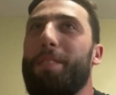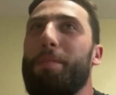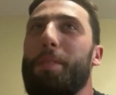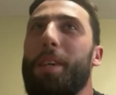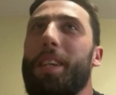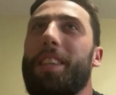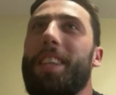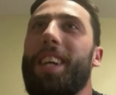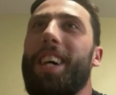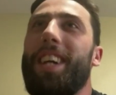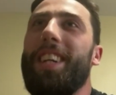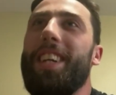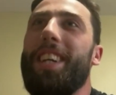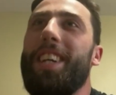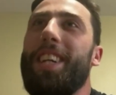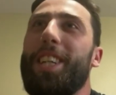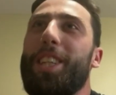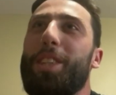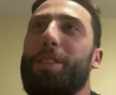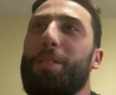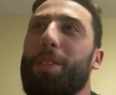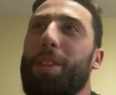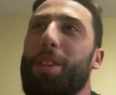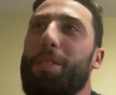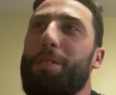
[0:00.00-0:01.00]
I'm at that
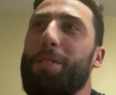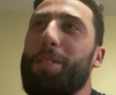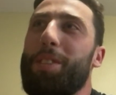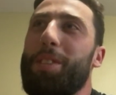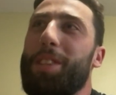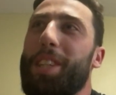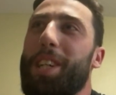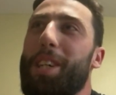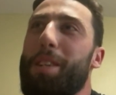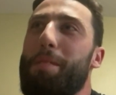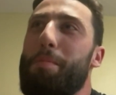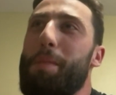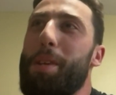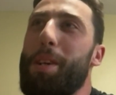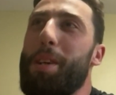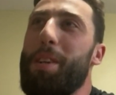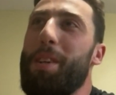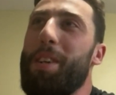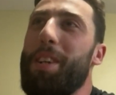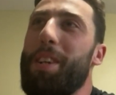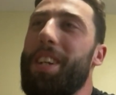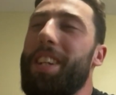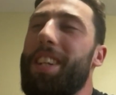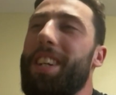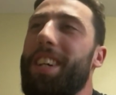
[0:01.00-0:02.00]
age where everyone's getting
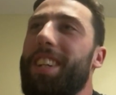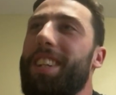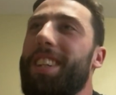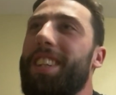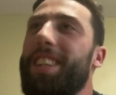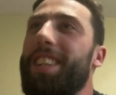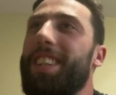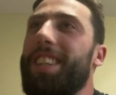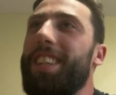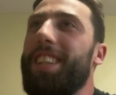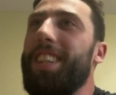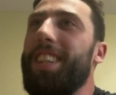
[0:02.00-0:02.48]
married, and